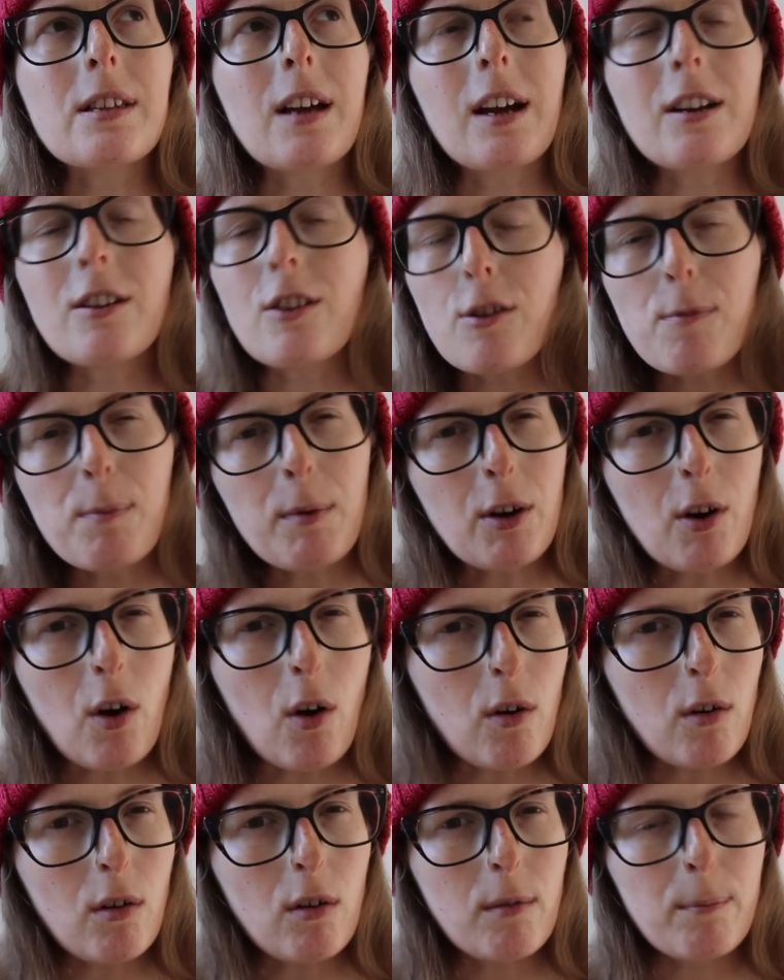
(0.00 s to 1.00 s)
titles, but
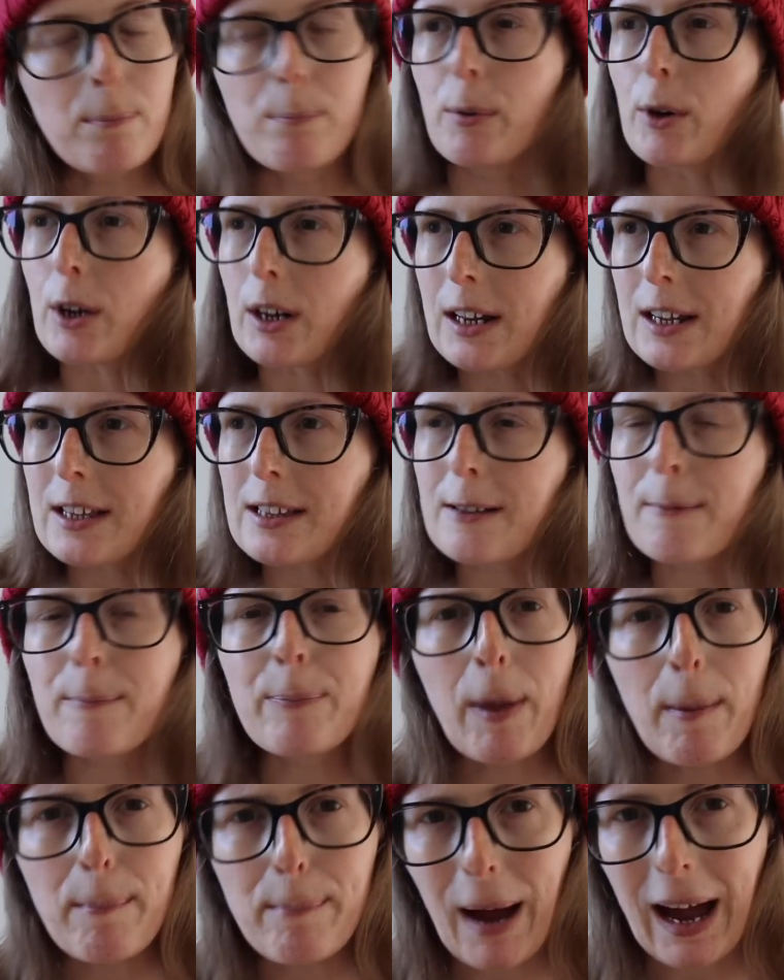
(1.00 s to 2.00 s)
not booklist?
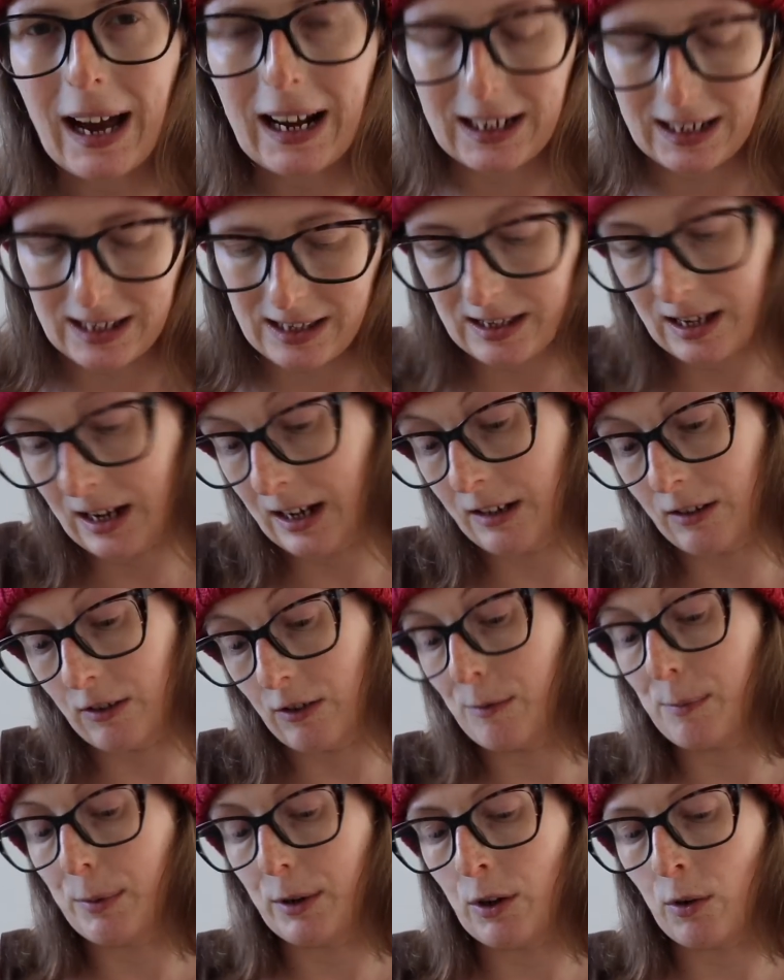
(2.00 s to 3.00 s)
Backlist
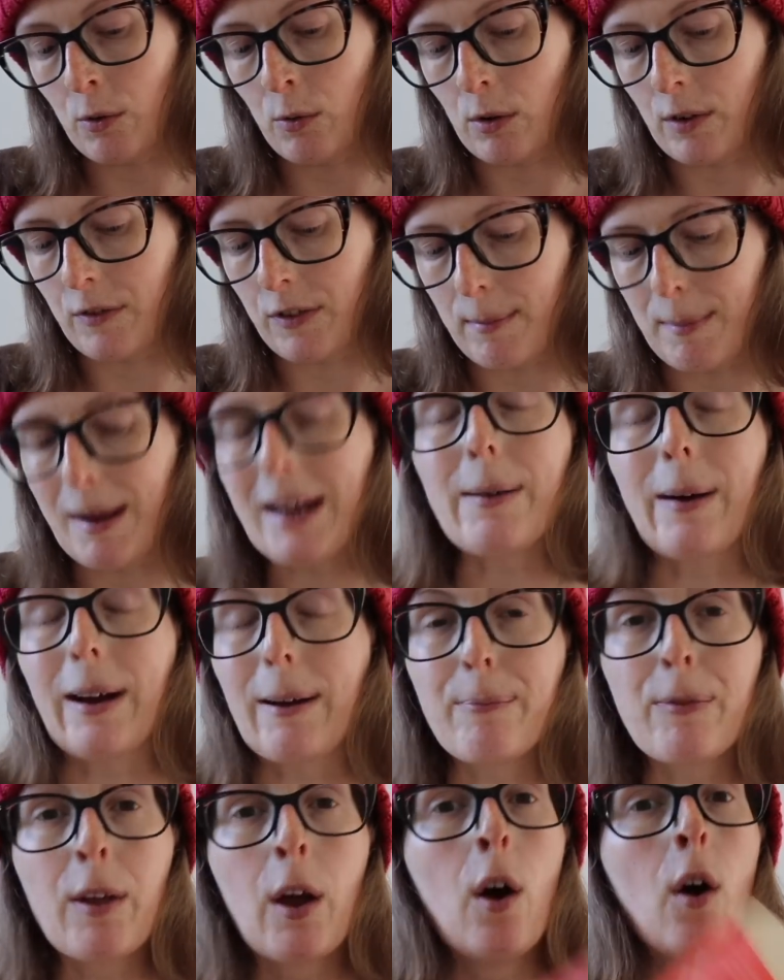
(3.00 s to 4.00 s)
titles, but not all of them.
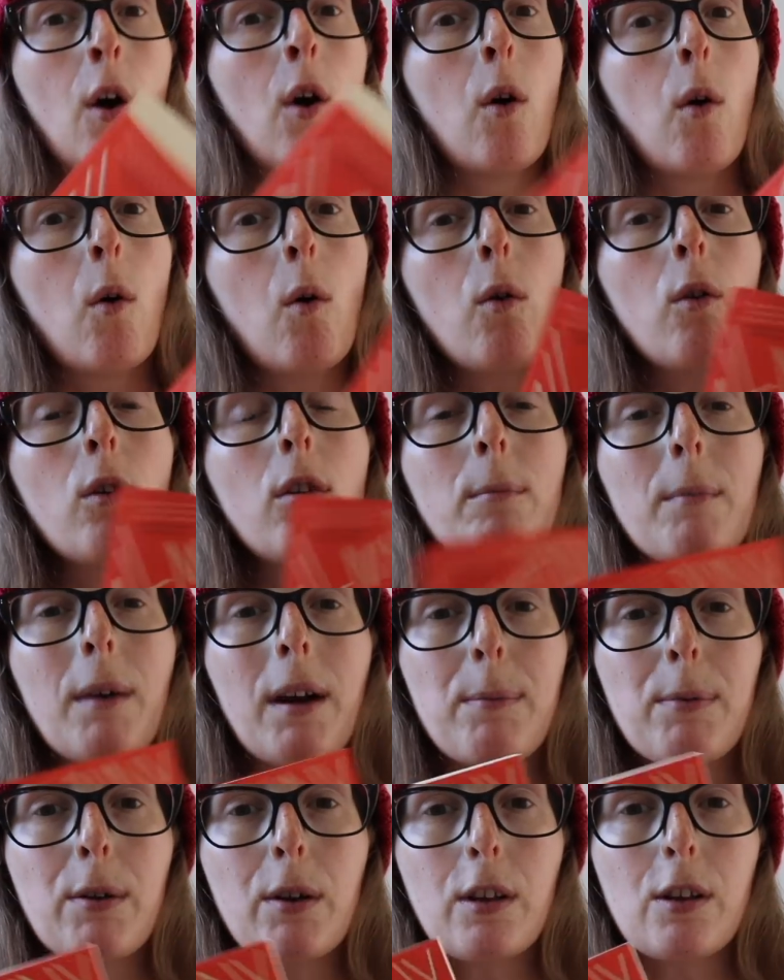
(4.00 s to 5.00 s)
Anyway, All
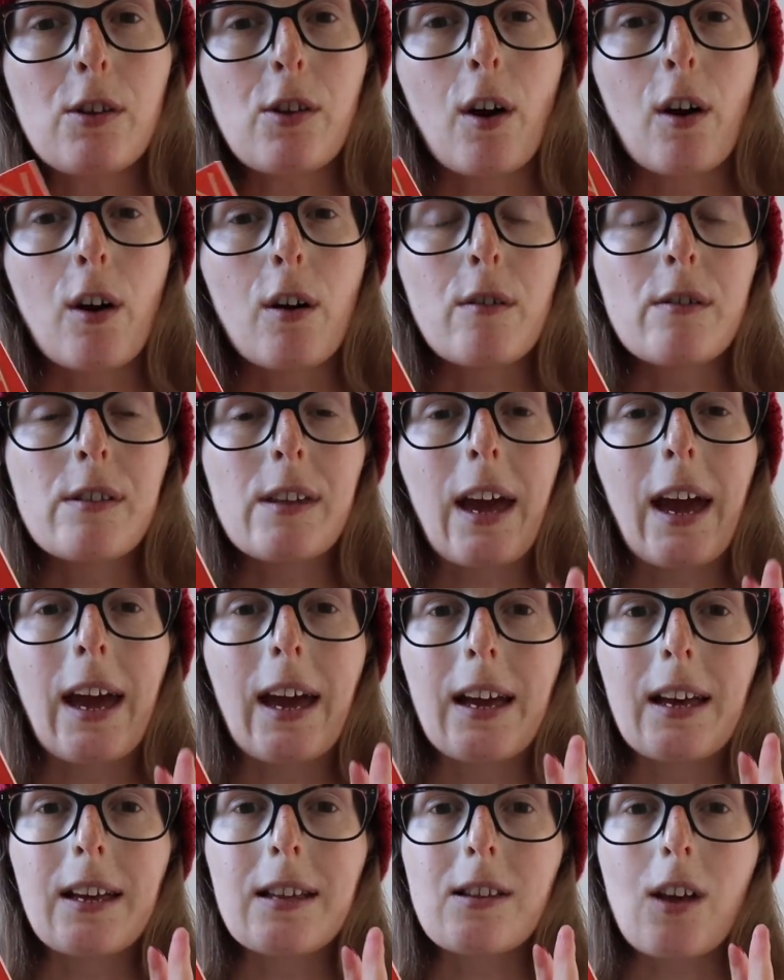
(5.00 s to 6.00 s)
My Puny Sorrows
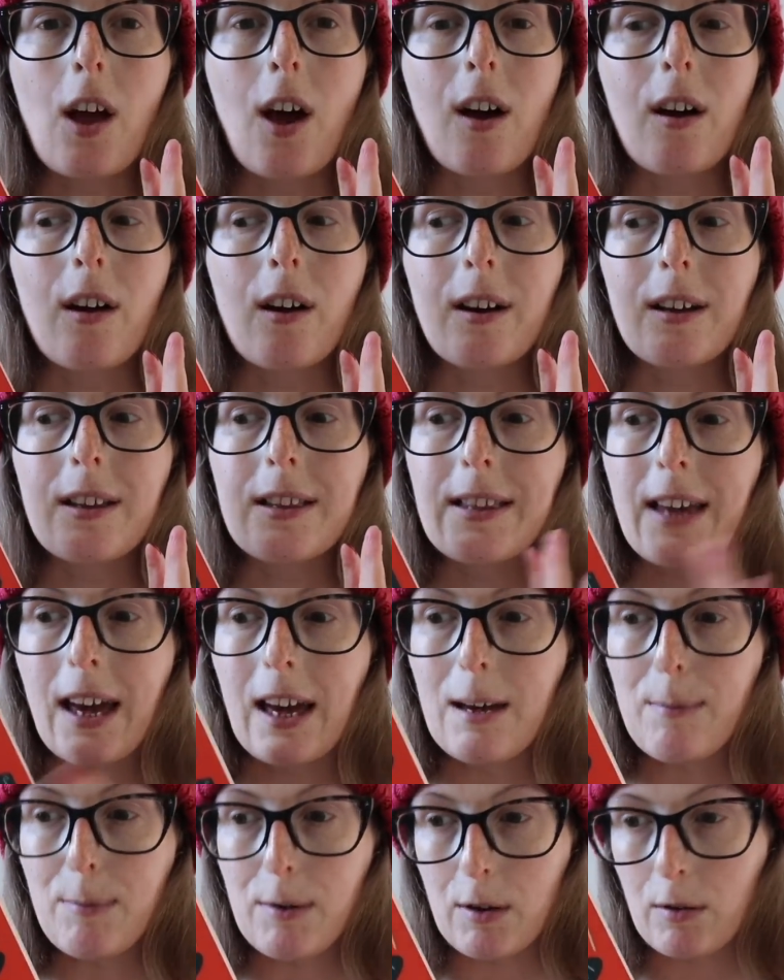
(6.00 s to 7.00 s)
is her
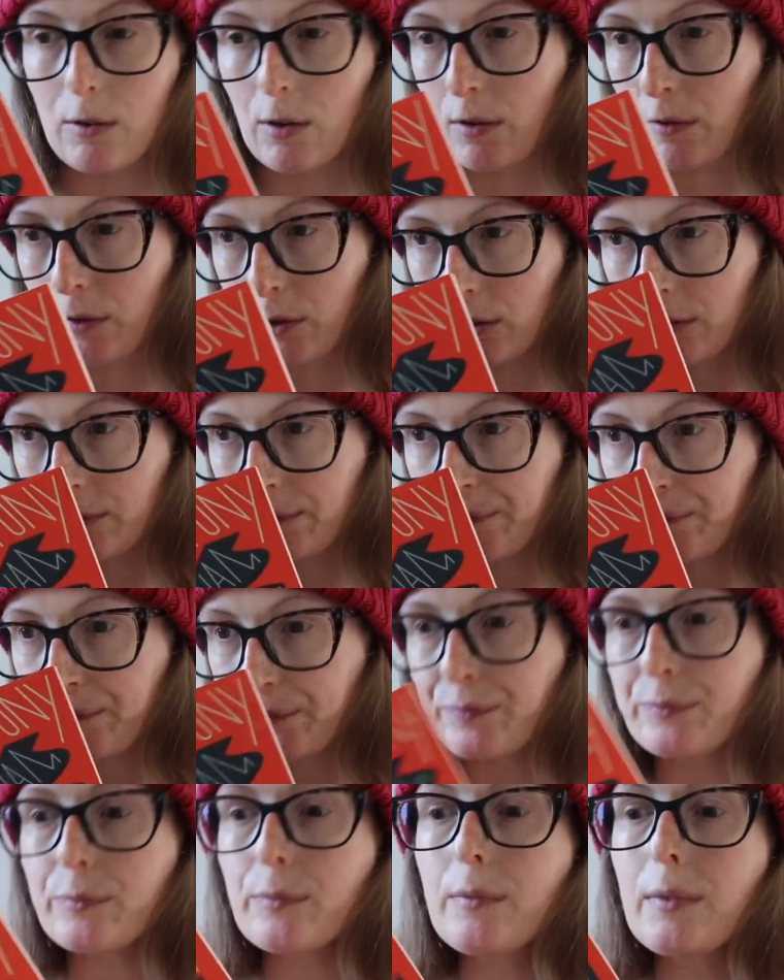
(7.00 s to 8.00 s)
debut novel,
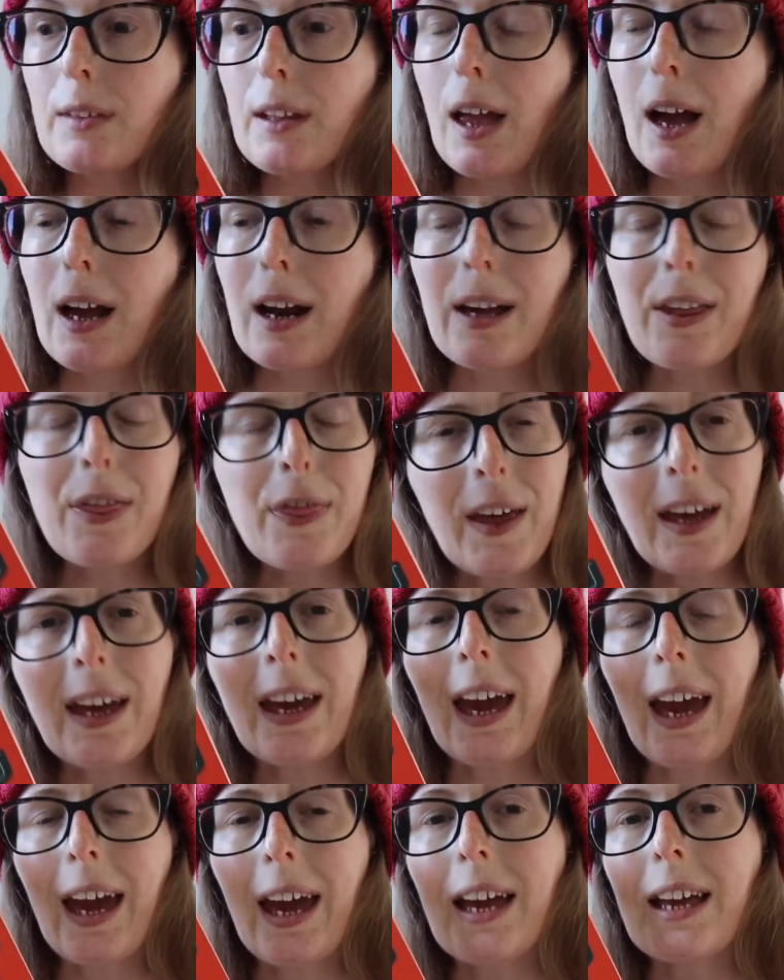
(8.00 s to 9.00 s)
and I think
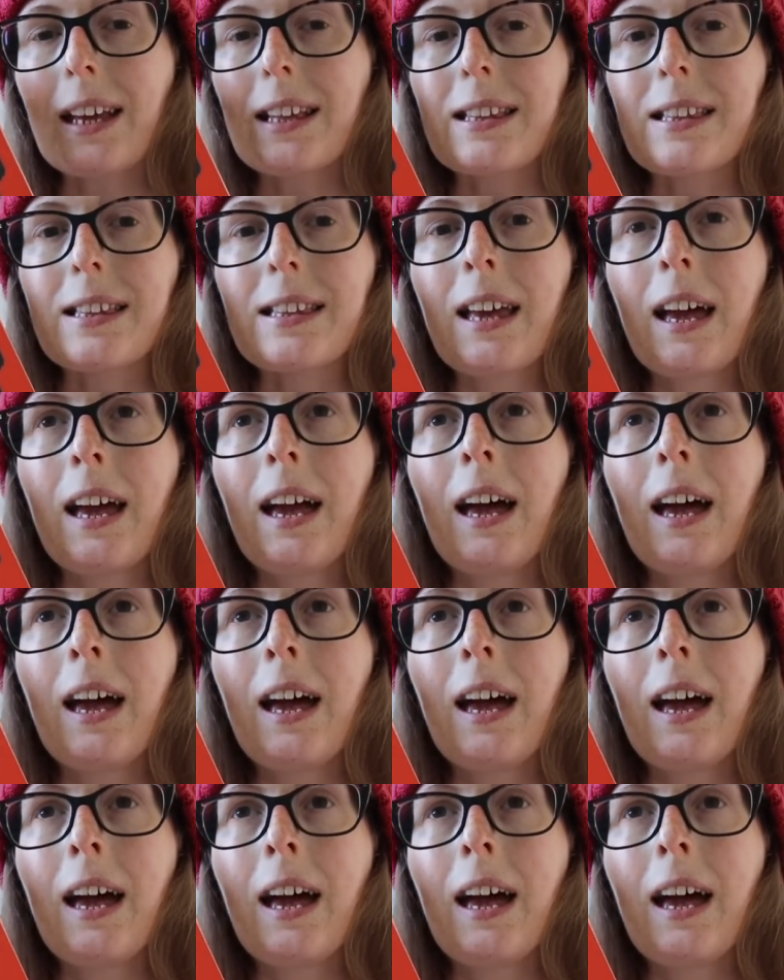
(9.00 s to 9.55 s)
it is